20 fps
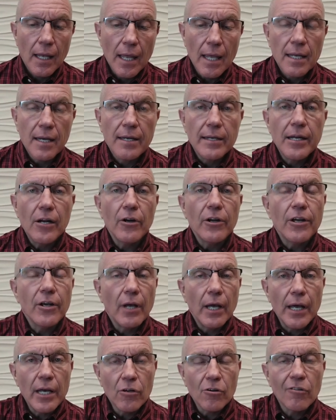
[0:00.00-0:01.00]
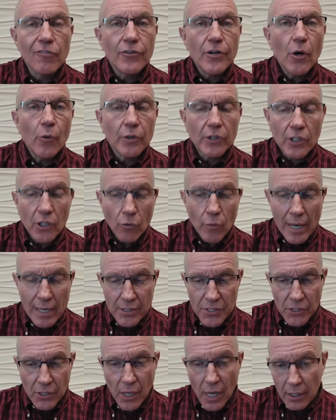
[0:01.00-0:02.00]
In an interview with Coretta
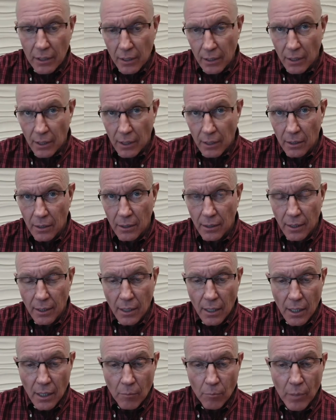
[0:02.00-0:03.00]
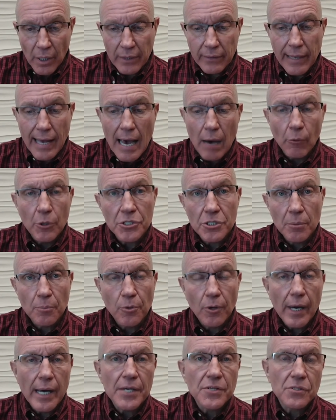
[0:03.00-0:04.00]
Scott King, McNatt was
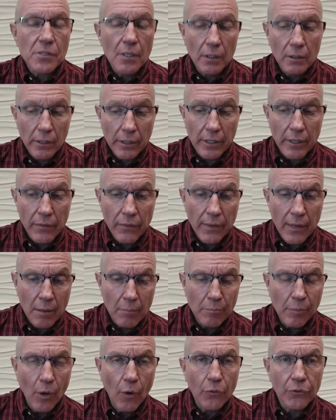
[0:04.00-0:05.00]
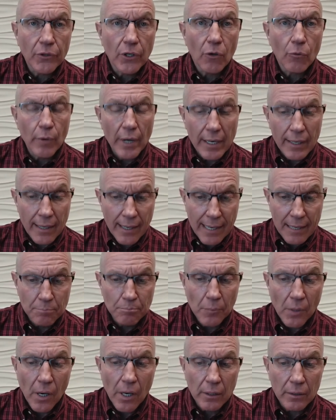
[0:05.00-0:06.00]
surprised to learn that both Coretta and
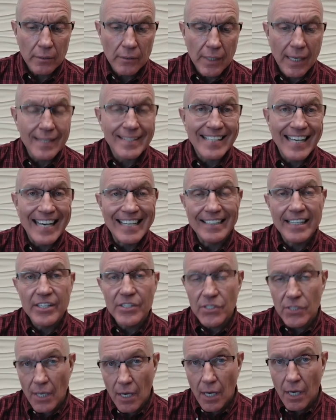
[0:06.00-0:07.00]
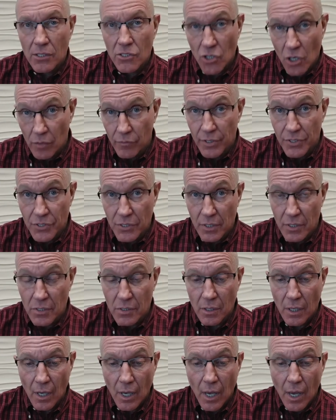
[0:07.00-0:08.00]
Martin attended
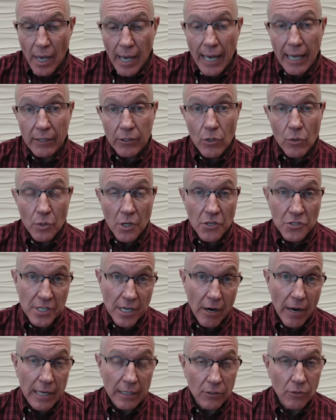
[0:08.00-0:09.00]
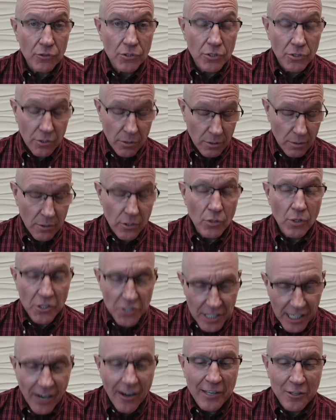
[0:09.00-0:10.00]
services at Unitarian
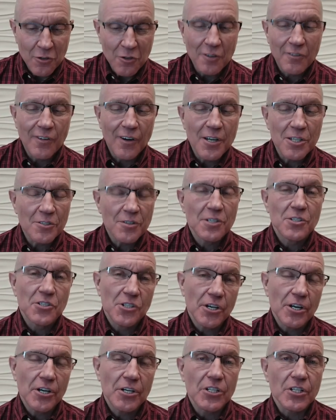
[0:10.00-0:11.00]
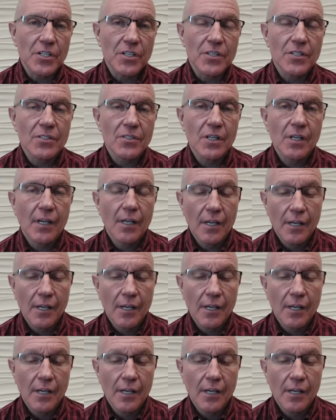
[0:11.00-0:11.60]
Universalist churches.